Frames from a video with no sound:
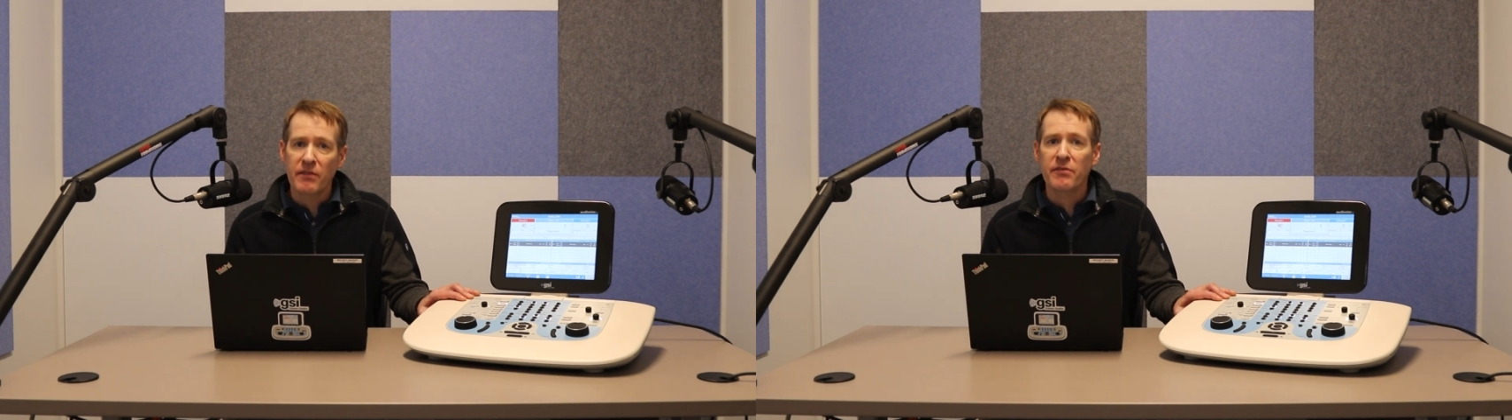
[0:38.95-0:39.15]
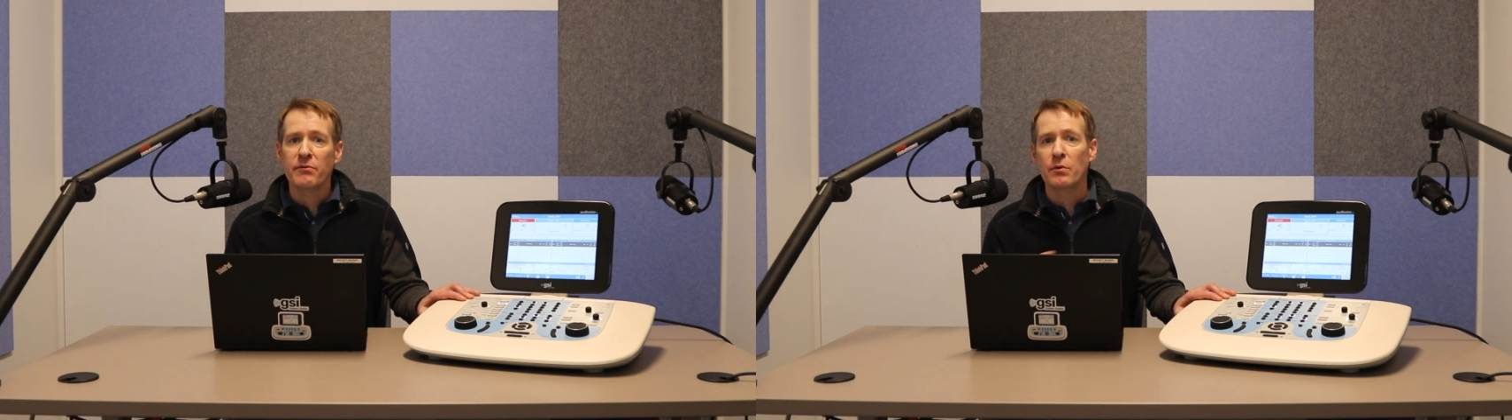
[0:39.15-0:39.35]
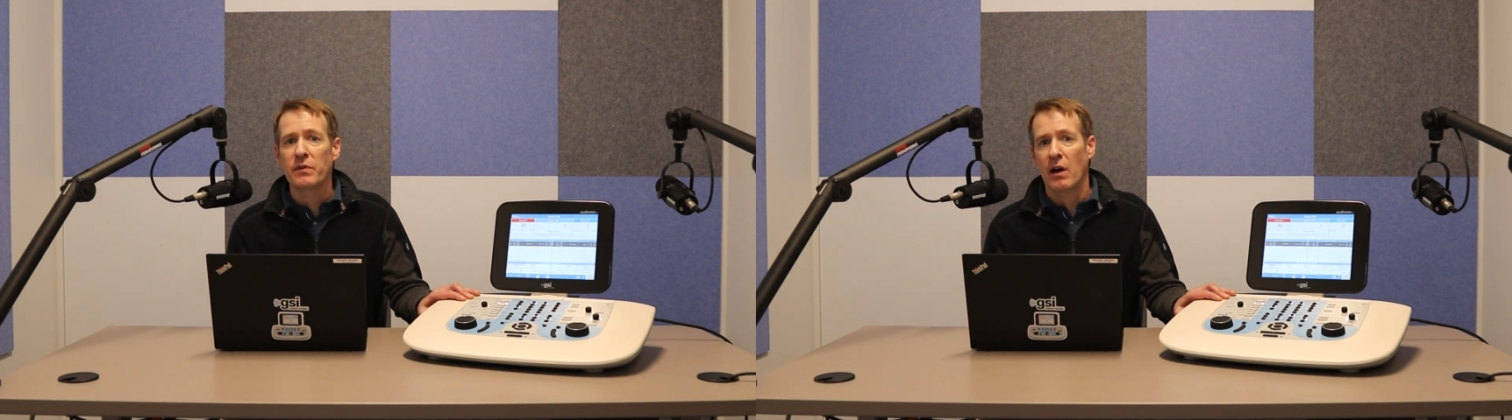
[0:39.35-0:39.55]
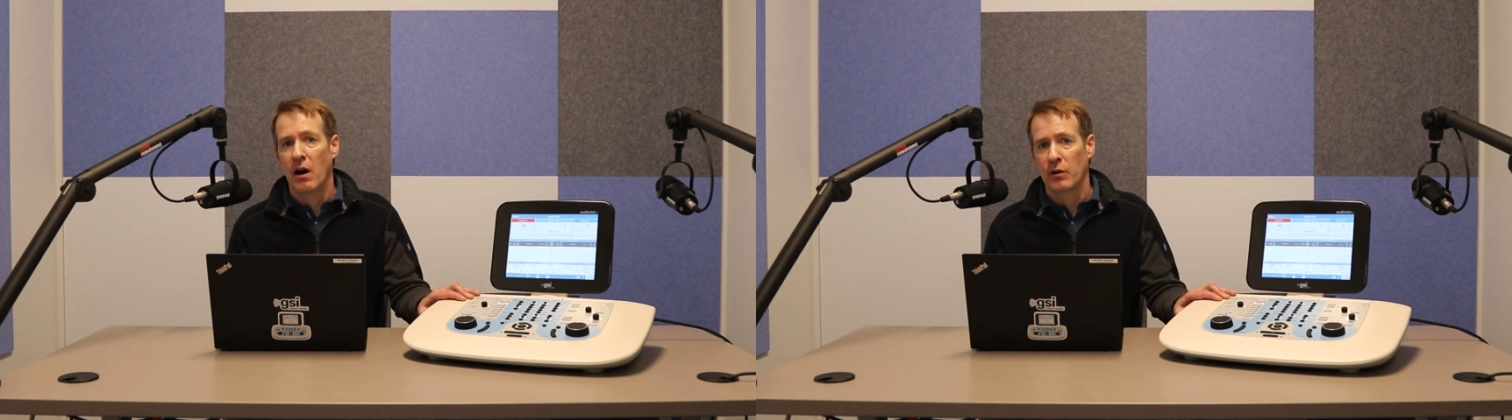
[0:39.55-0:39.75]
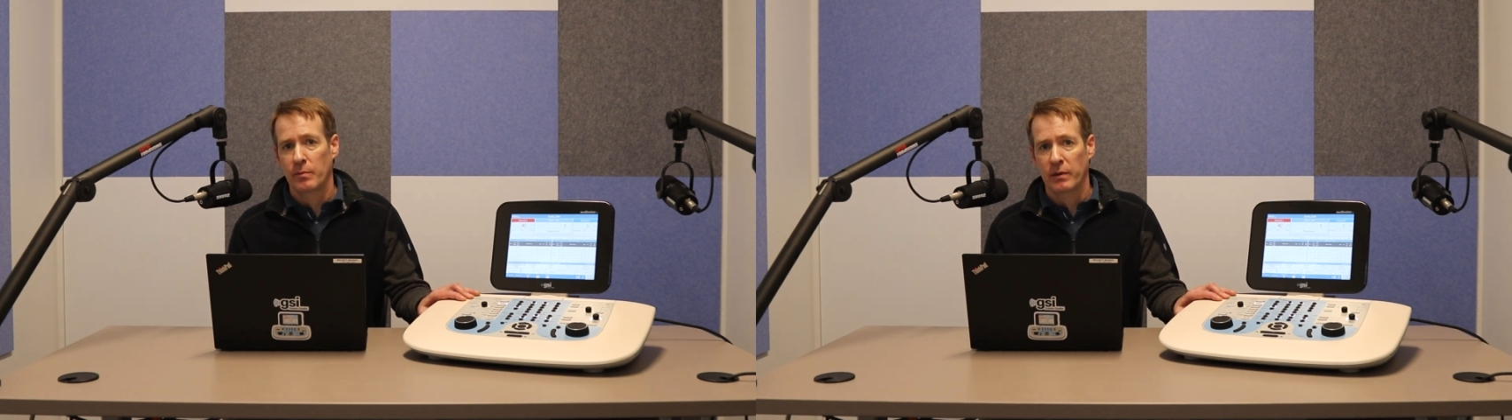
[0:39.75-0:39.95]
through the
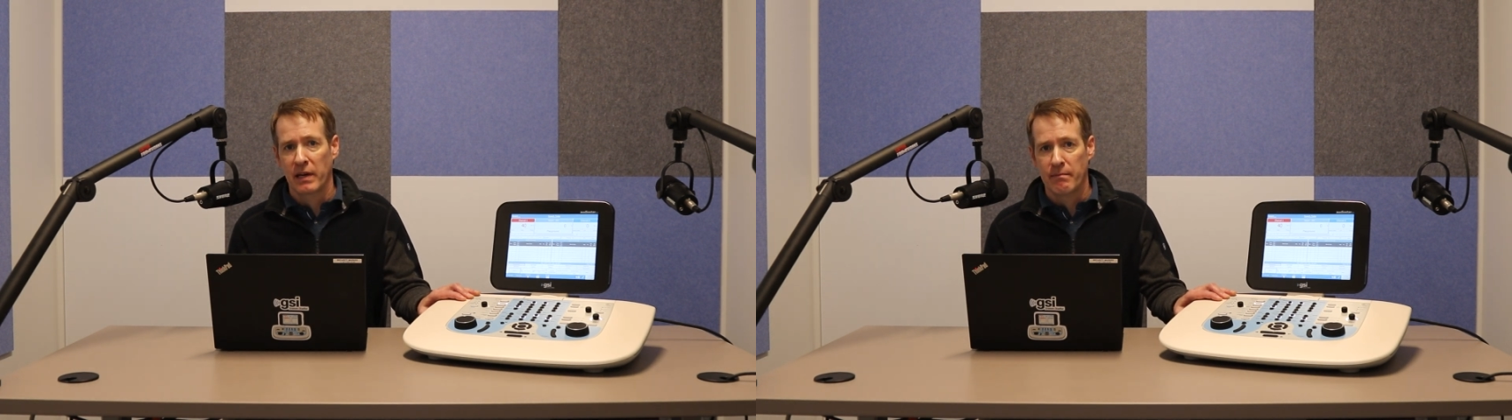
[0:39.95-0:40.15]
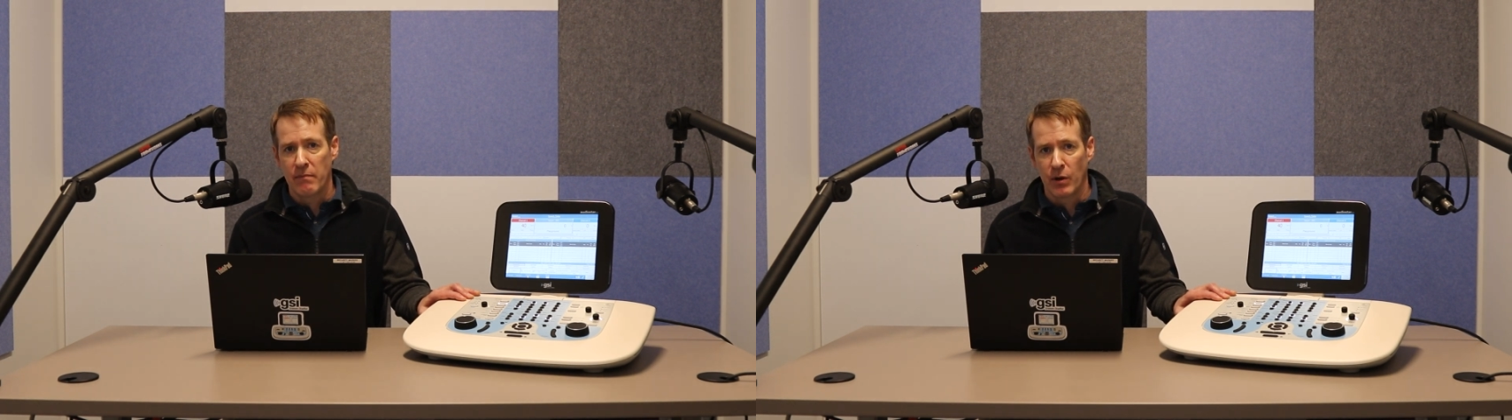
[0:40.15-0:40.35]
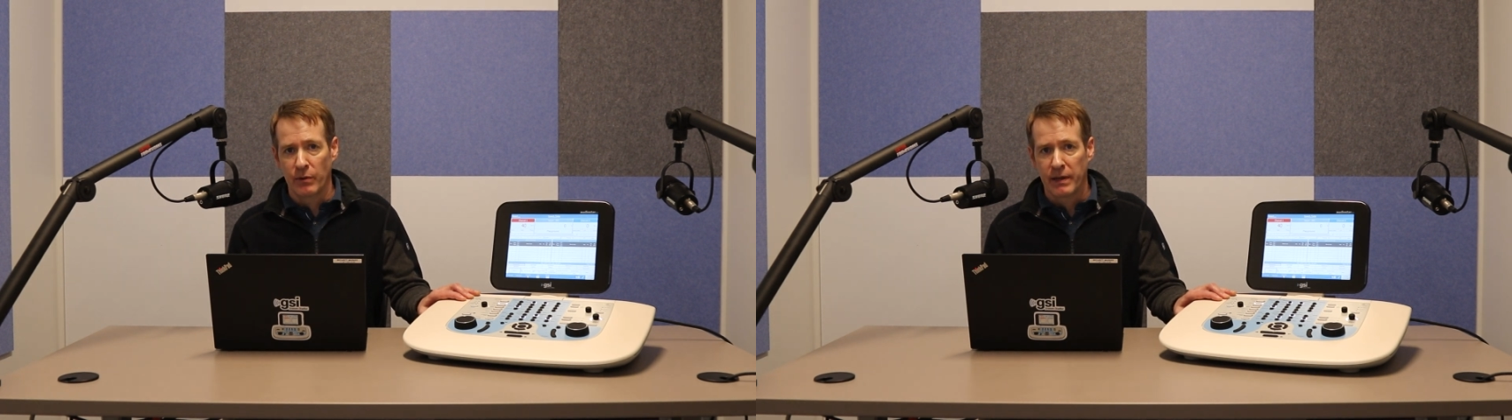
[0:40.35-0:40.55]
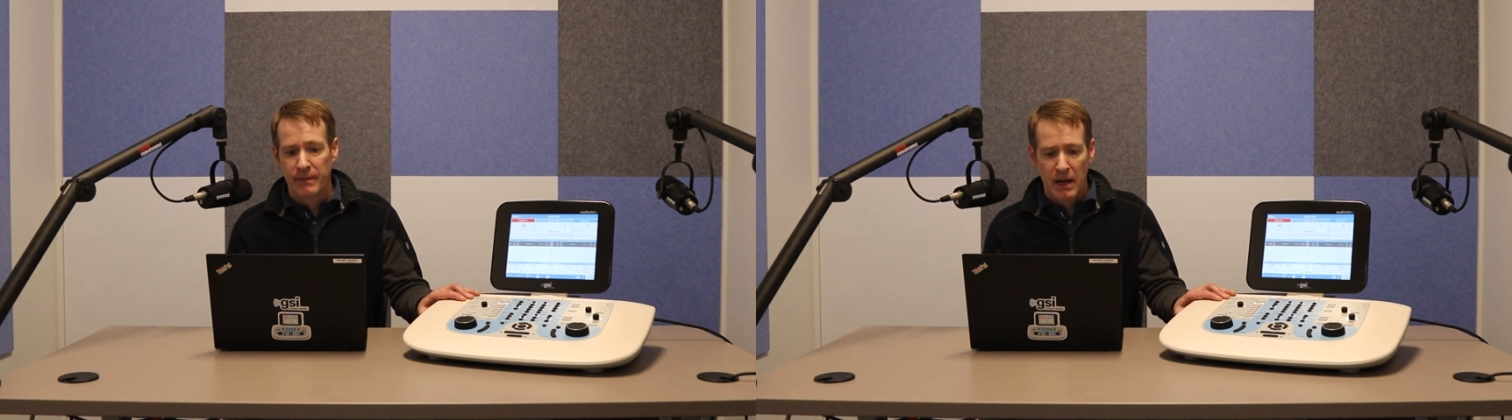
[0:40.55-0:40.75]
autoplay mode.